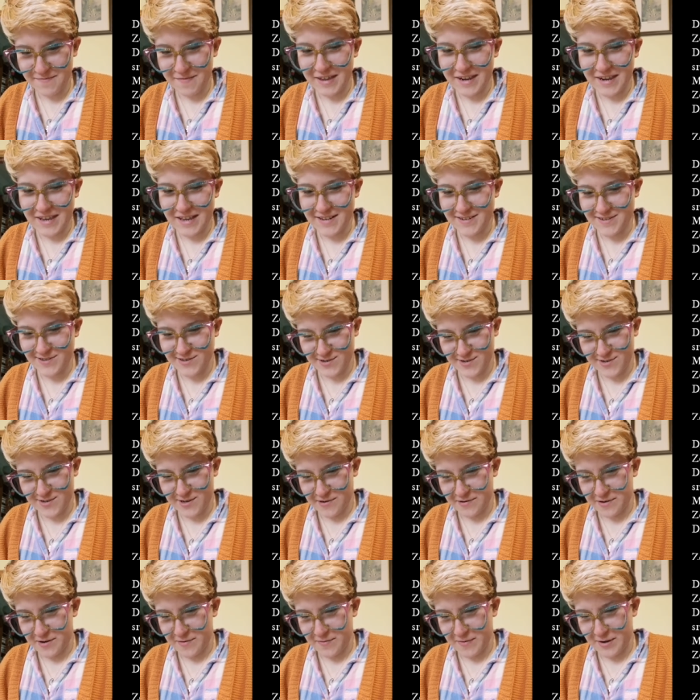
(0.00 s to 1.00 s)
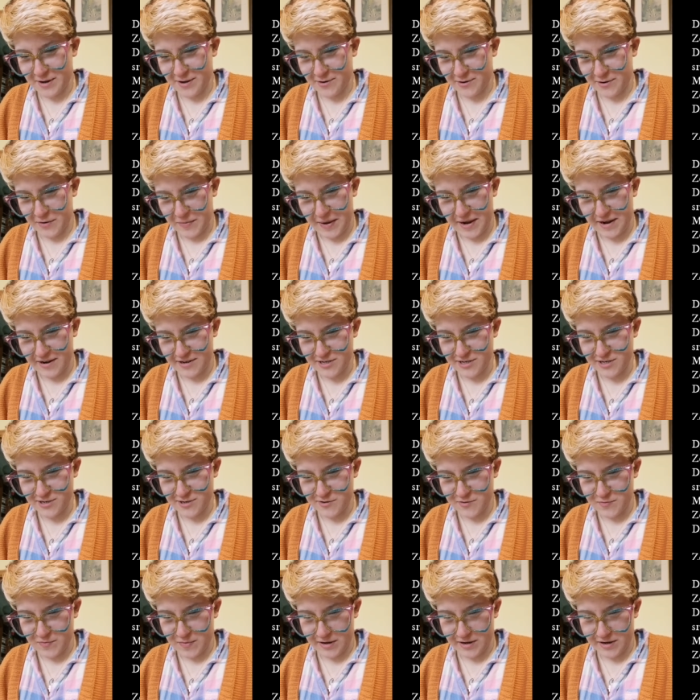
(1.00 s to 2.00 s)
I mean, it is just sewing a button on a pair of
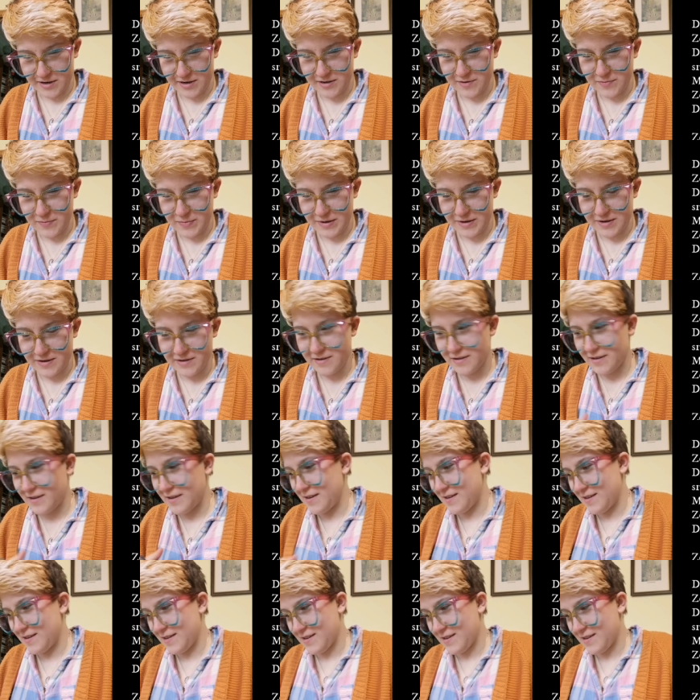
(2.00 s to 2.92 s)
shoes, mind, but...